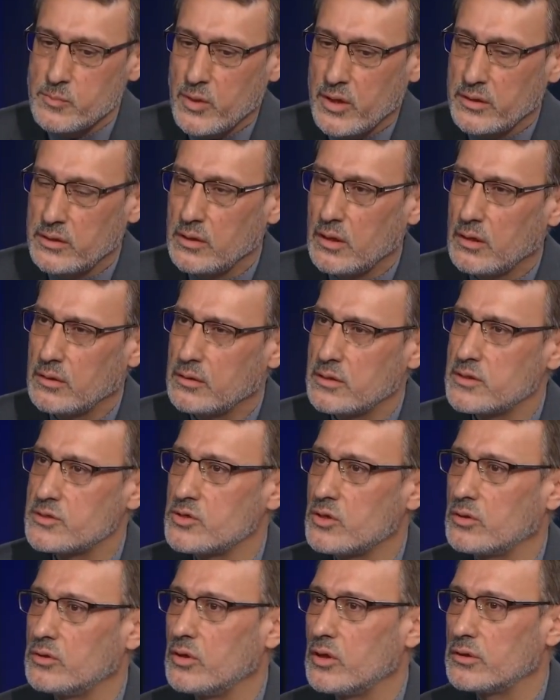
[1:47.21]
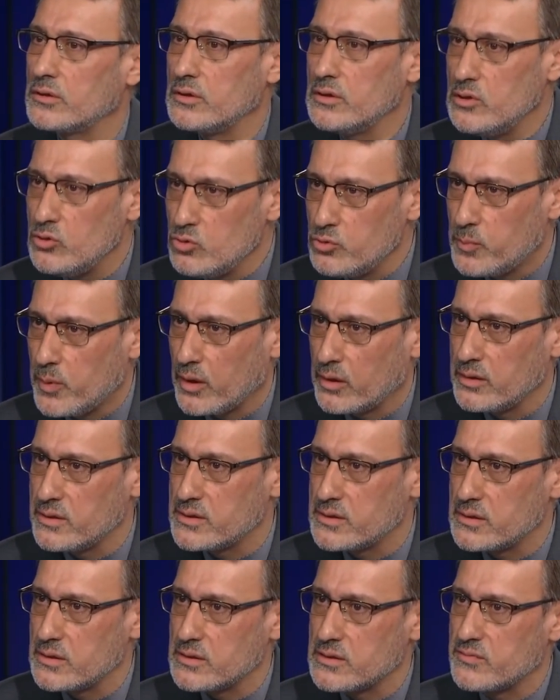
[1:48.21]
by the others are not new
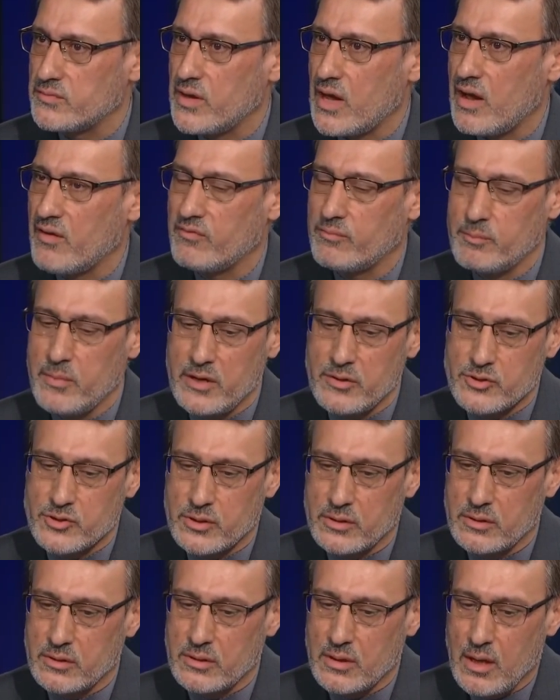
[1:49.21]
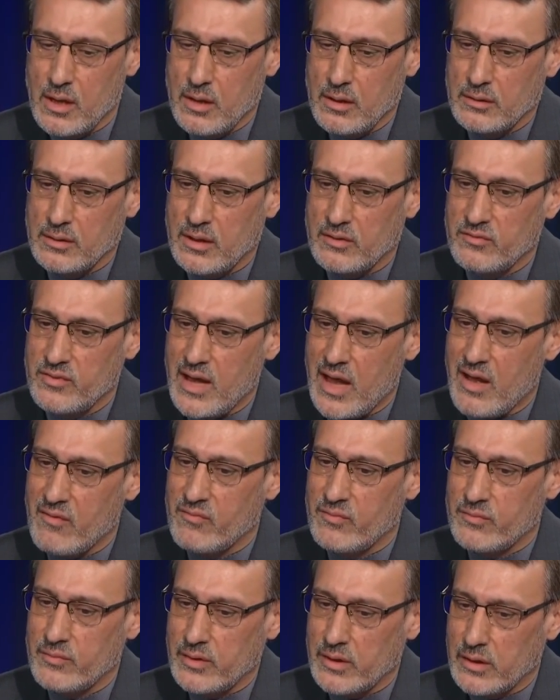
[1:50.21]
policies. We have mentioned that we have
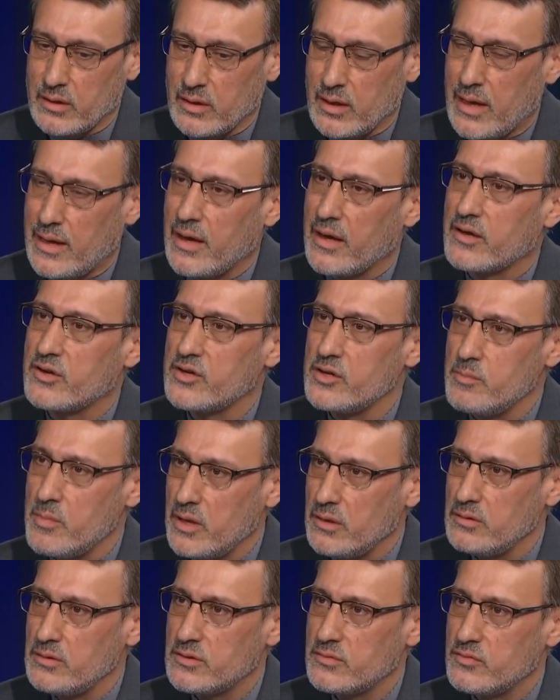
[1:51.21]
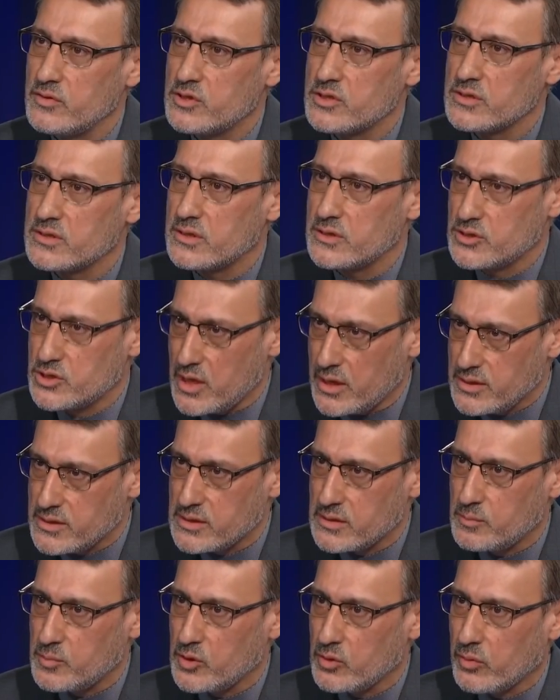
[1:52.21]
an agreement, which is the J
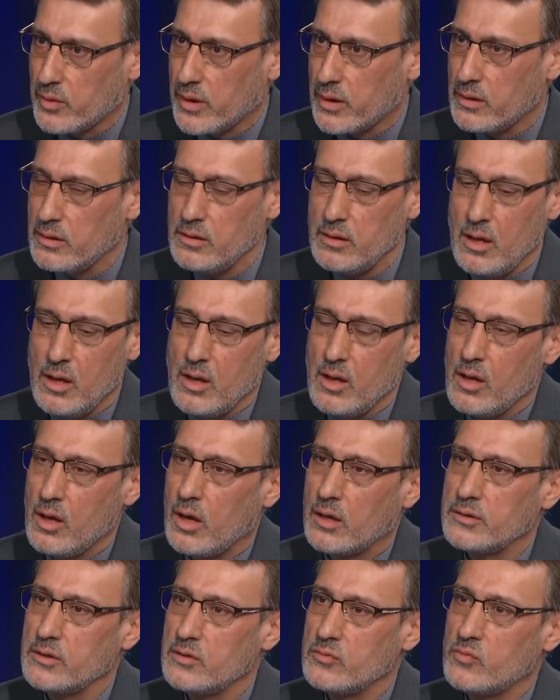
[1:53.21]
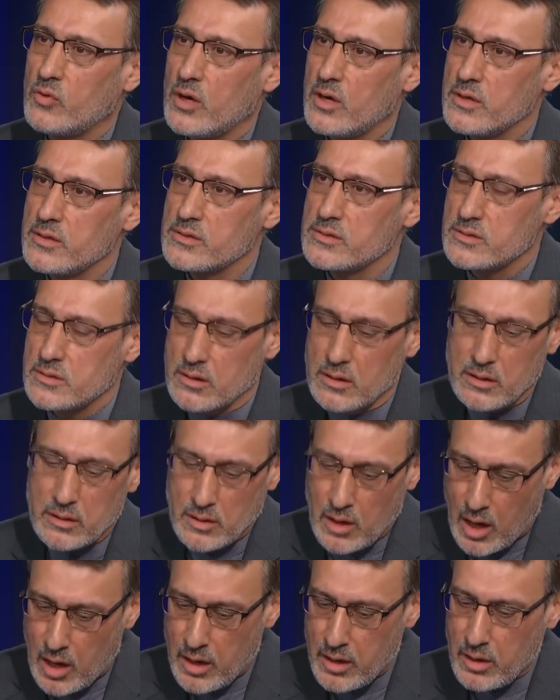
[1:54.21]
C P O A. Otherwise,
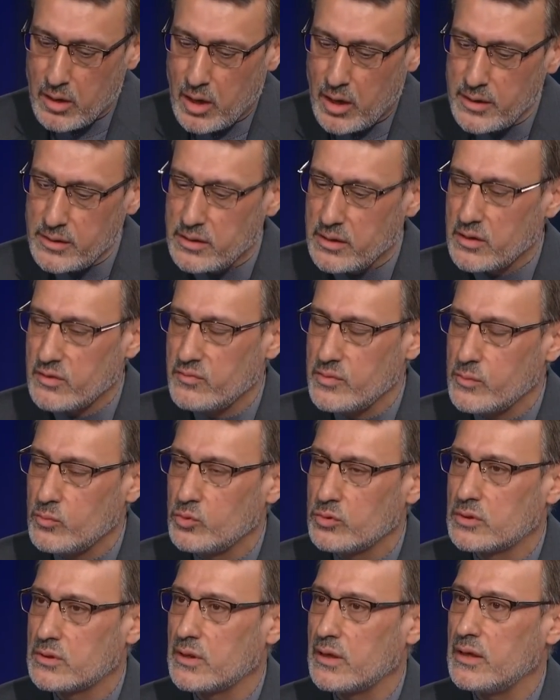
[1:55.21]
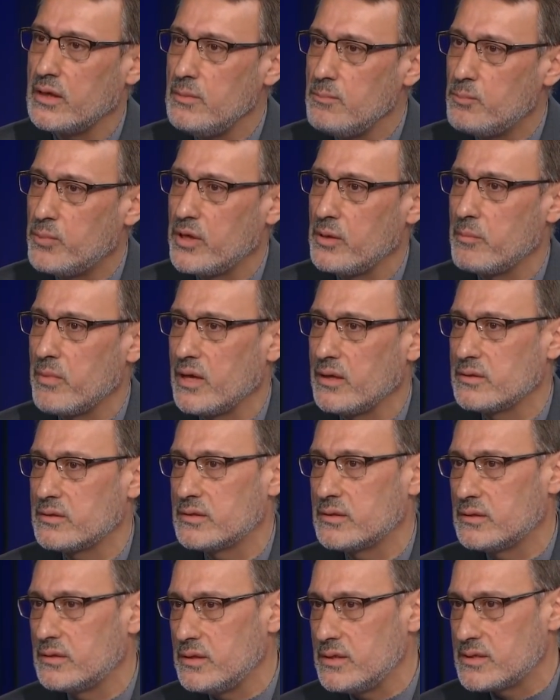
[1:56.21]
uh, either we would
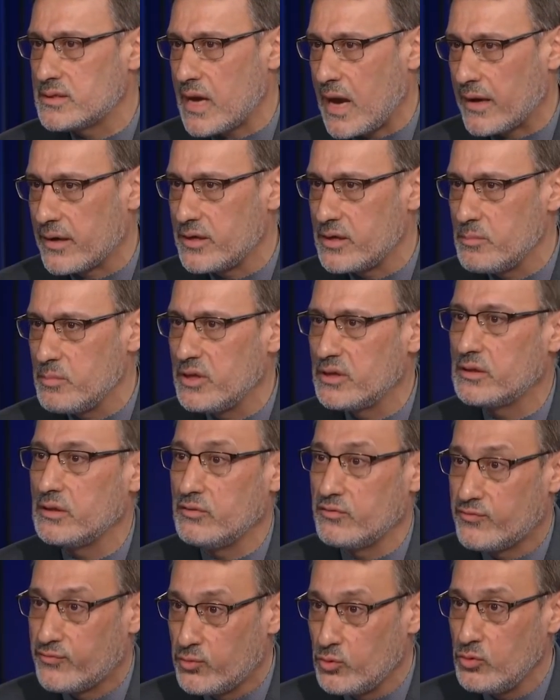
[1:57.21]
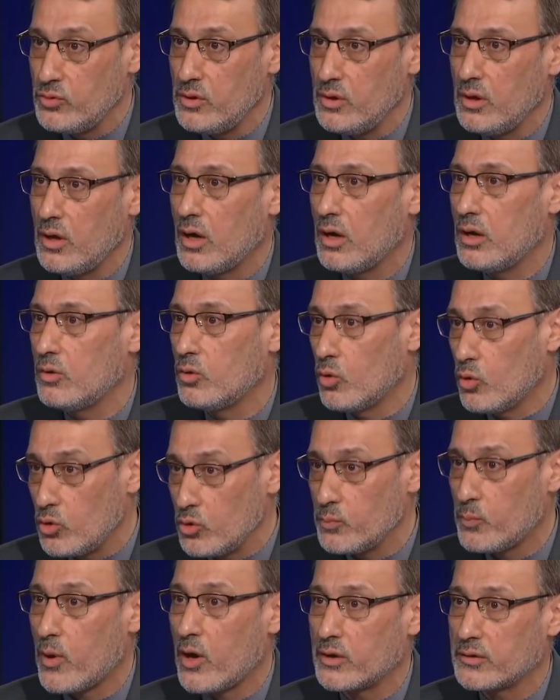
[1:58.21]
implement this agreement in full,
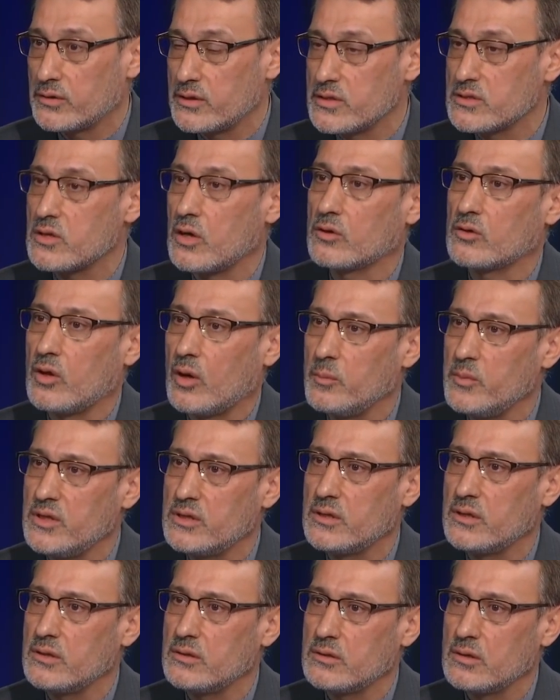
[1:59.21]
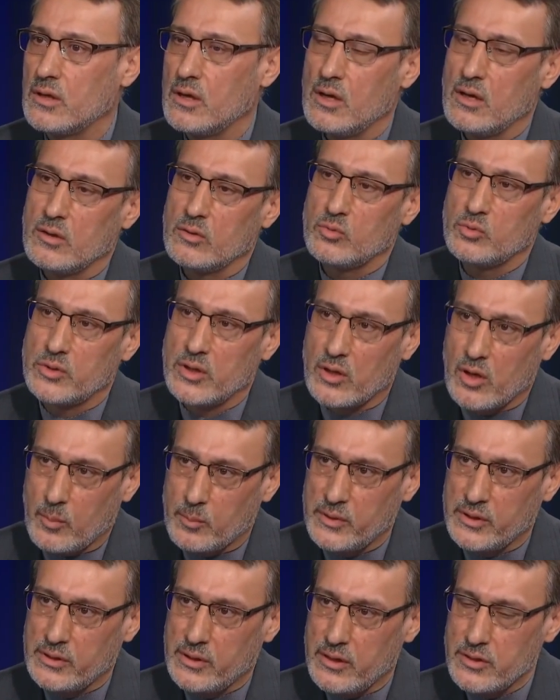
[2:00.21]
all parties are committed to their
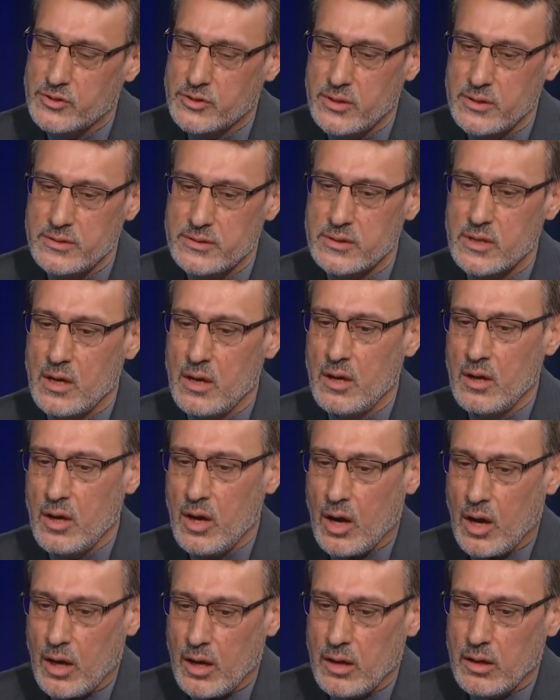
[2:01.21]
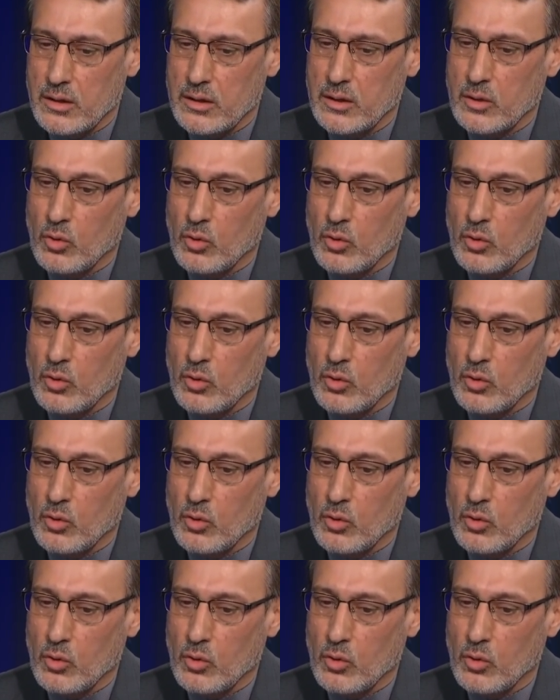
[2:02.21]
obligations, uh,